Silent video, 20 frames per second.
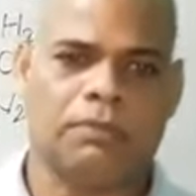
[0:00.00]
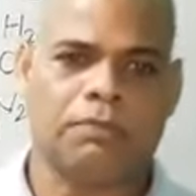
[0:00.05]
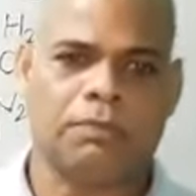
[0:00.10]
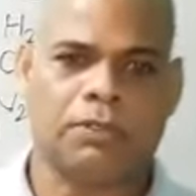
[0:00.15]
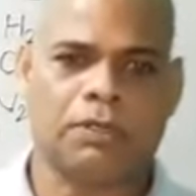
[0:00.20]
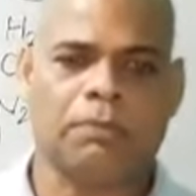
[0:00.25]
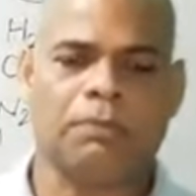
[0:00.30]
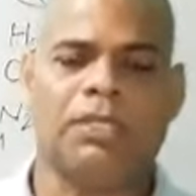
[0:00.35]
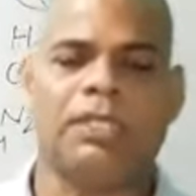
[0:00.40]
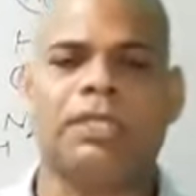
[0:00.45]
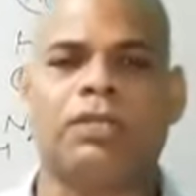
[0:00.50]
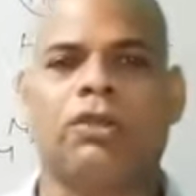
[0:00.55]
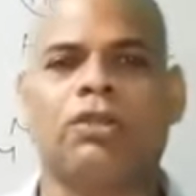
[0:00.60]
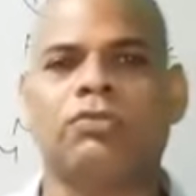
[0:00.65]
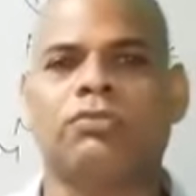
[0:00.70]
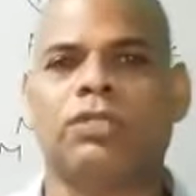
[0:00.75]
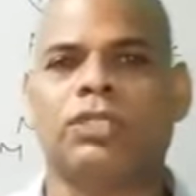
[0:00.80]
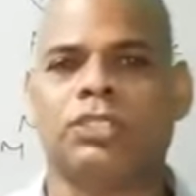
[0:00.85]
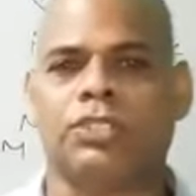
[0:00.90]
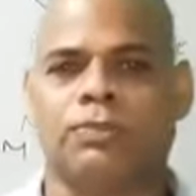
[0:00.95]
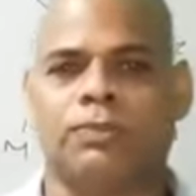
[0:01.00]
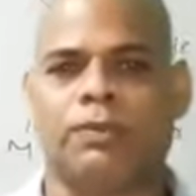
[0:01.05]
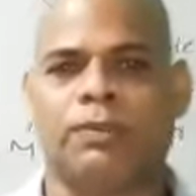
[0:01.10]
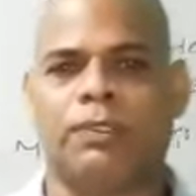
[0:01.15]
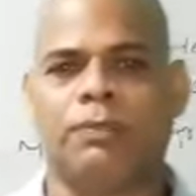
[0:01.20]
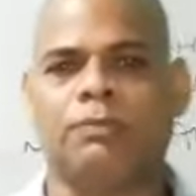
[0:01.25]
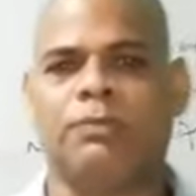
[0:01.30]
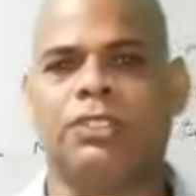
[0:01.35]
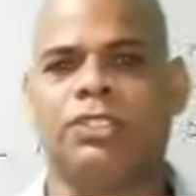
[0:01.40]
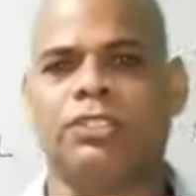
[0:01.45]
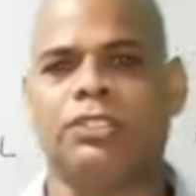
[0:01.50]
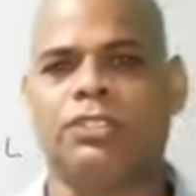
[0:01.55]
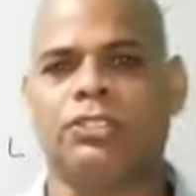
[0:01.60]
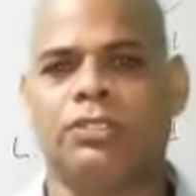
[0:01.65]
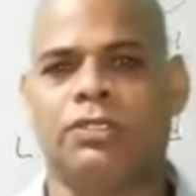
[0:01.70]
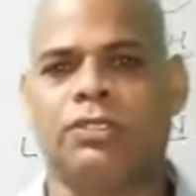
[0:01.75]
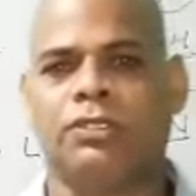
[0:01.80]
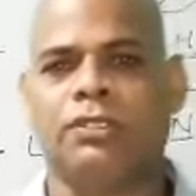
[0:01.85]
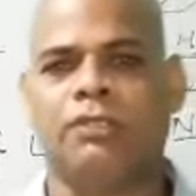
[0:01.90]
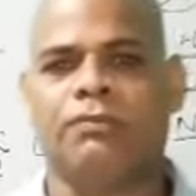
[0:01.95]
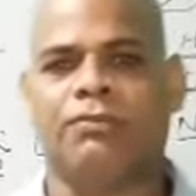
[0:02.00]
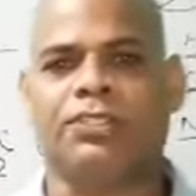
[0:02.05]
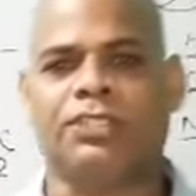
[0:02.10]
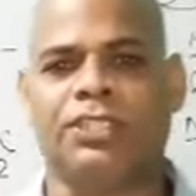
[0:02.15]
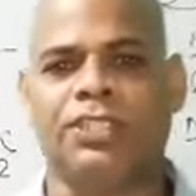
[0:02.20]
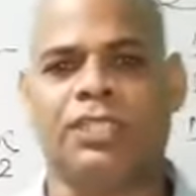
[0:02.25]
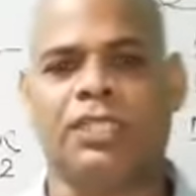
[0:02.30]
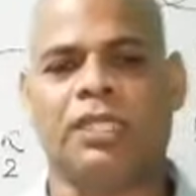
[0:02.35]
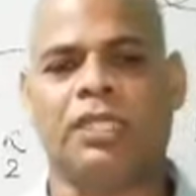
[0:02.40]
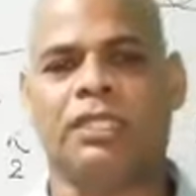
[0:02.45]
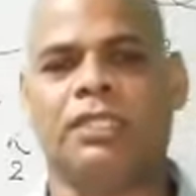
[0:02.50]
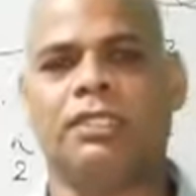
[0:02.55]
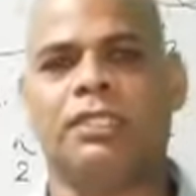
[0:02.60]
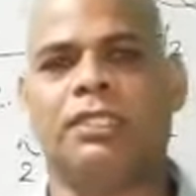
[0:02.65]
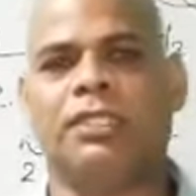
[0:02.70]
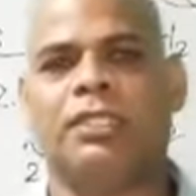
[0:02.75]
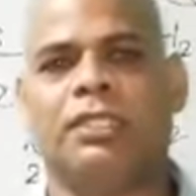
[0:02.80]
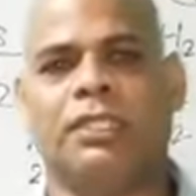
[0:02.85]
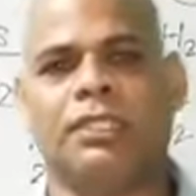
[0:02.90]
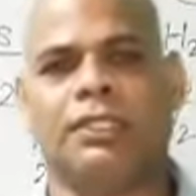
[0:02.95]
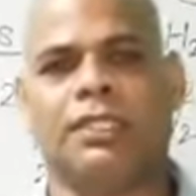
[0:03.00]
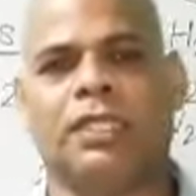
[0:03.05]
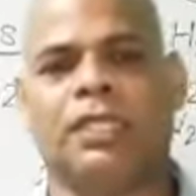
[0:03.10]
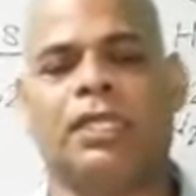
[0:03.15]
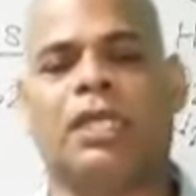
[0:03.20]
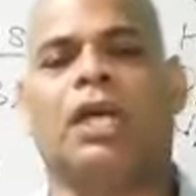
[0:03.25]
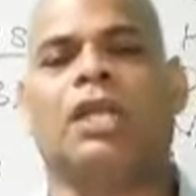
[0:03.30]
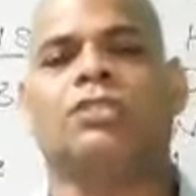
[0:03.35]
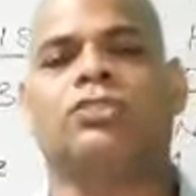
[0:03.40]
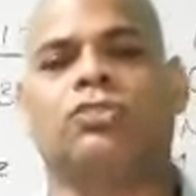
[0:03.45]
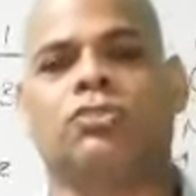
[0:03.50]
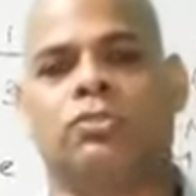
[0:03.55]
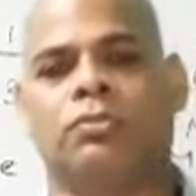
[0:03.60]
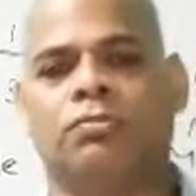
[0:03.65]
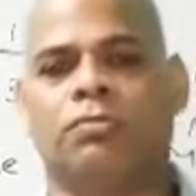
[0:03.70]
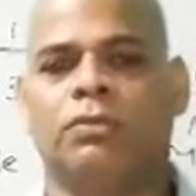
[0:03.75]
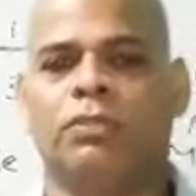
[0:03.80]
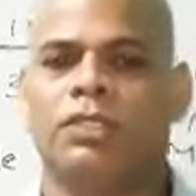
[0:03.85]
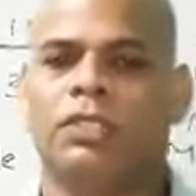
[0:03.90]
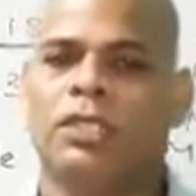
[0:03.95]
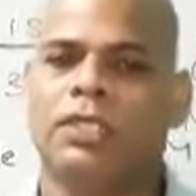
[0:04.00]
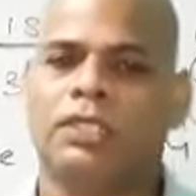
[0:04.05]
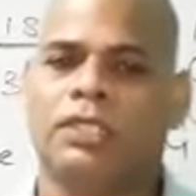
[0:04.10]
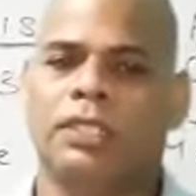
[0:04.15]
from Monday onwards we will meet physically in the classroom.